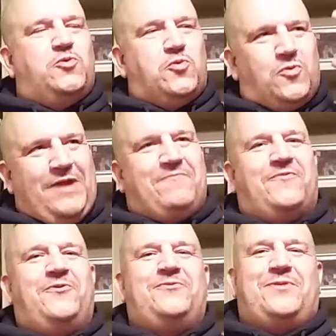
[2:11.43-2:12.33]

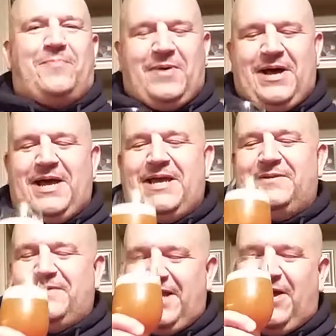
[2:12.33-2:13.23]
grapefruit, the
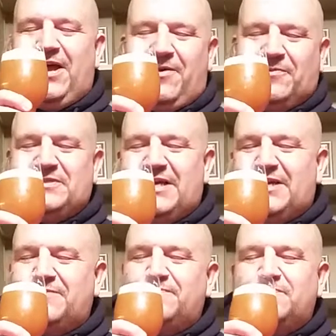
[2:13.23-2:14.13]
pine. Hang on 1 second.